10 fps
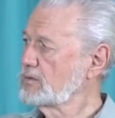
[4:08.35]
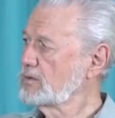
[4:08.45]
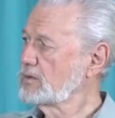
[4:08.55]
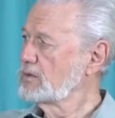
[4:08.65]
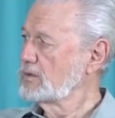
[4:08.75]

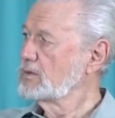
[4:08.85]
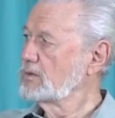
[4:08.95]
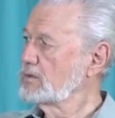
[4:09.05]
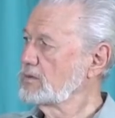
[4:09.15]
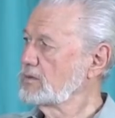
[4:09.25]

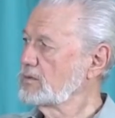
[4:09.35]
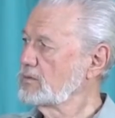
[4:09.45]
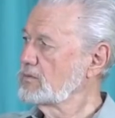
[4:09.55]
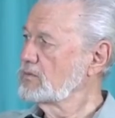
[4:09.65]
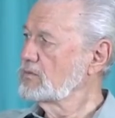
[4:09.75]

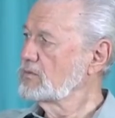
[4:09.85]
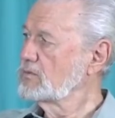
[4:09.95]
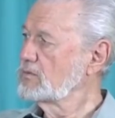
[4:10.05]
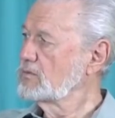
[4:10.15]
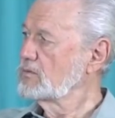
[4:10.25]

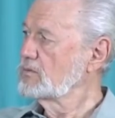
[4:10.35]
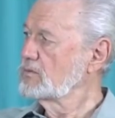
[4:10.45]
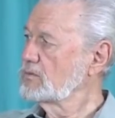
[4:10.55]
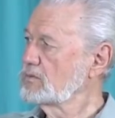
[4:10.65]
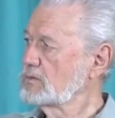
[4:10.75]

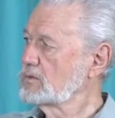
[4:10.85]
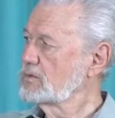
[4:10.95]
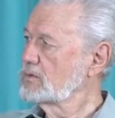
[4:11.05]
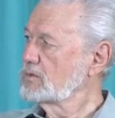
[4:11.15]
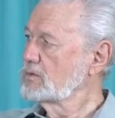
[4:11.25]

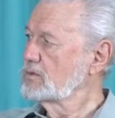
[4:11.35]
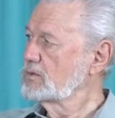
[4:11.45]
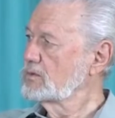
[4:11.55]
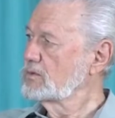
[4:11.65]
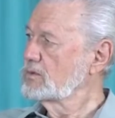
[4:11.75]

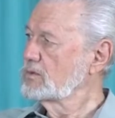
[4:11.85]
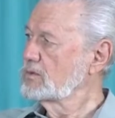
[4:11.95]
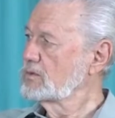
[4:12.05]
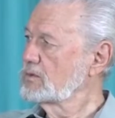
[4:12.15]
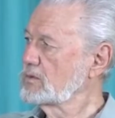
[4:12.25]

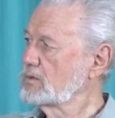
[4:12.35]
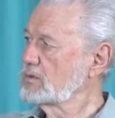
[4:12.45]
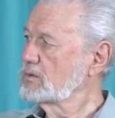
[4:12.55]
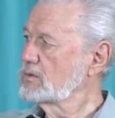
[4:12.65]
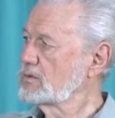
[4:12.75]

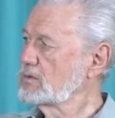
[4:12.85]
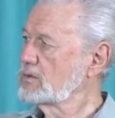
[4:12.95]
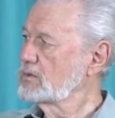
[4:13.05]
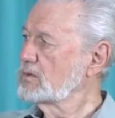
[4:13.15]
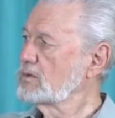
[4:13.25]

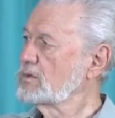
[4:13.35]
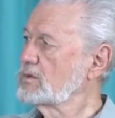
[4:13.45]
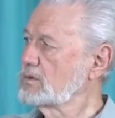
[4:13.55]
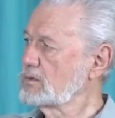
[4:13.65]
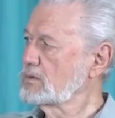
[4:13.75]

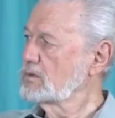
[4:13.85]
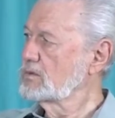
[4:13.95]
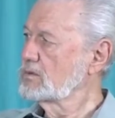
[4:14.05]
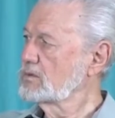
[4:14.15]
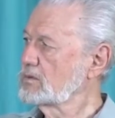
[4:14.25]

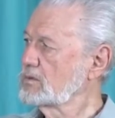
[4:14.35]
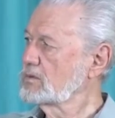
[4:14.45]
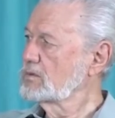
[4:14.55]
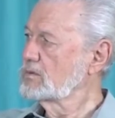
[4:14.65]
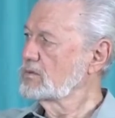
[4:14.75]

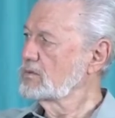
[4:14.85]
(silent)